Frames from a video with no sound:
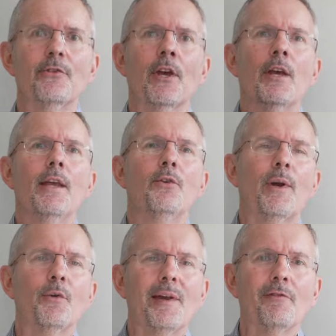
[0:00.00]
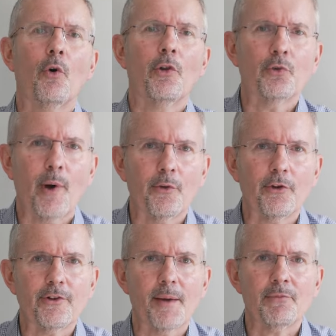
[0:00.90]
is in 2024, the 12th
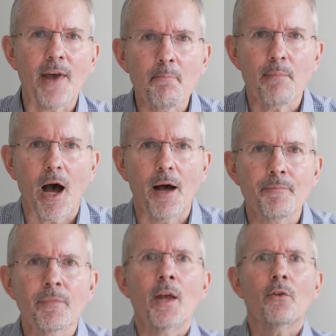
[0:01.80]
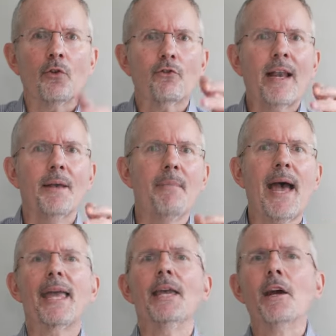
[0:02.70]
of September. So sell in
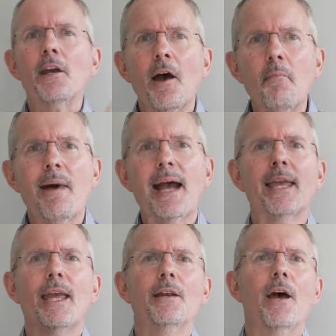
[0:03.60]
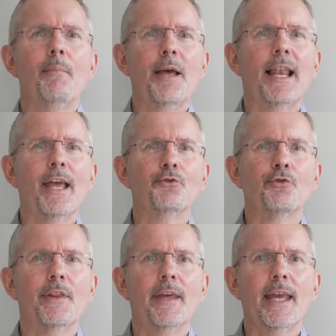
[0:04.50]
May, come back in a bit
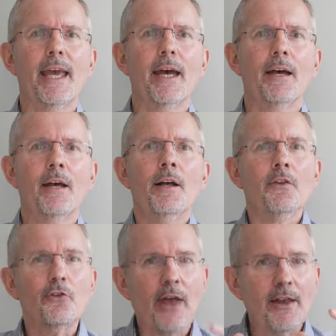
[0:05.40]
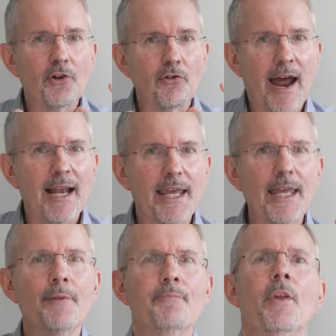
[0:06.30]
later in the year. The Santa
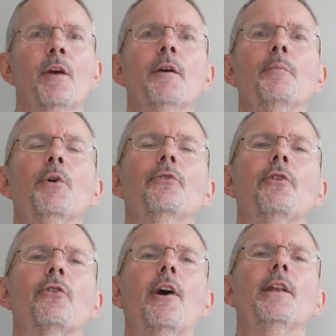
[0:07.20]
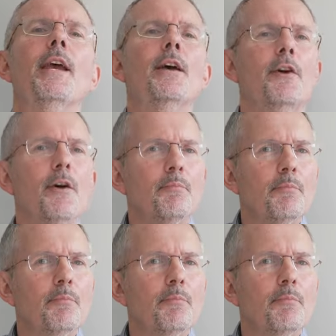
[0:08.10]
rally puts this idea that